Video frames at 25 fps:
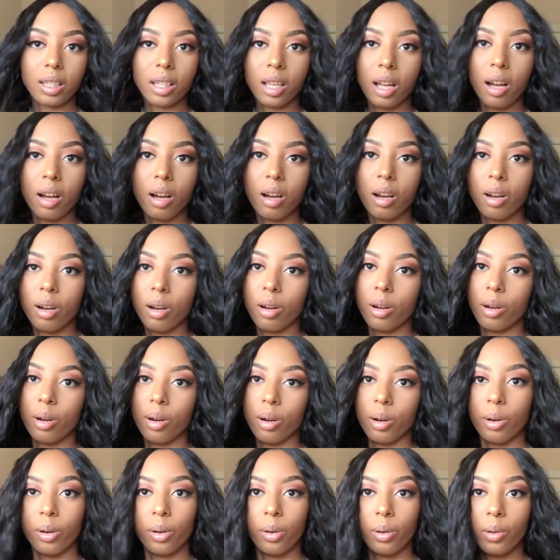
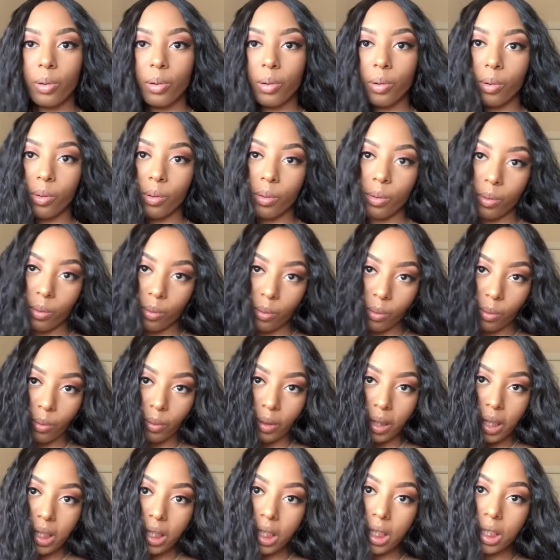
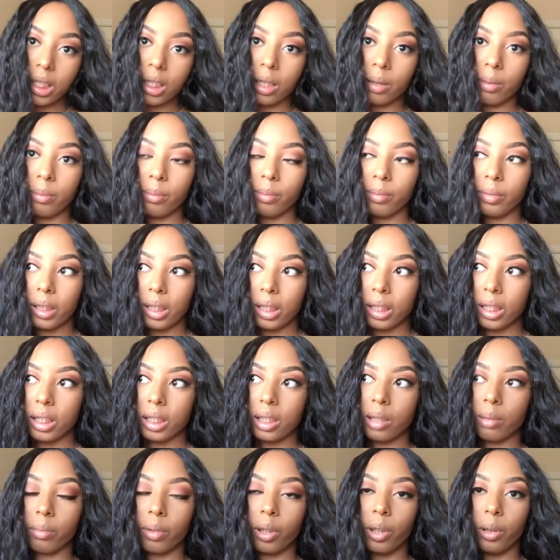so this is
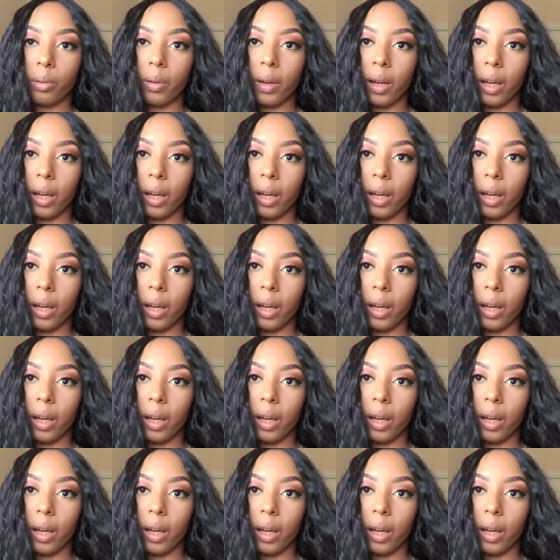some cute